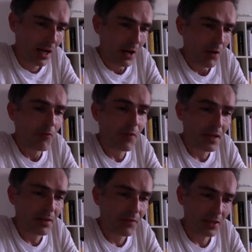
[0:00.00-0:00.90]
vegan
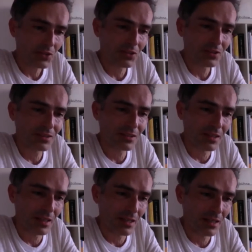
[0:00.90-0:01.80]
fashion,
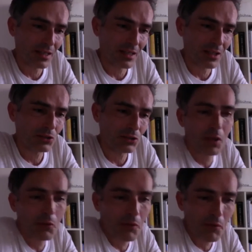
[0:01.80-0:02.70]

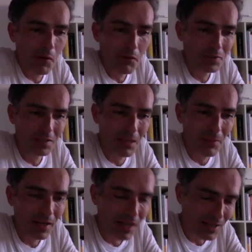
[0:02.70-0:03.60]
together with Stella
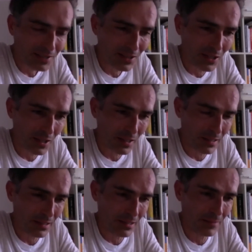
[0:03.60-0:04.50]
McCartney.
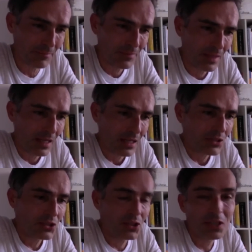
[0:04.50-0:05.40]

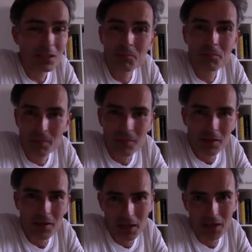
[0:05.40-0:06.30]
She didn't
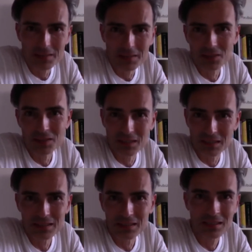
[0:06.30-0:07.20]
succeed
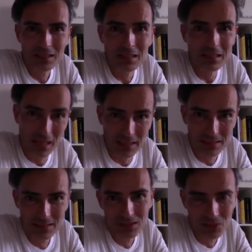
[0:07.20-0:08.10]
yet,
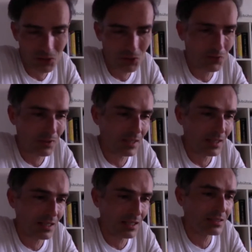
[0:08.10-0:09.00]
so
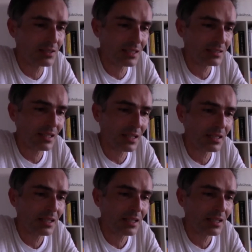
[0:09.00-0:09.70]
it's gonna take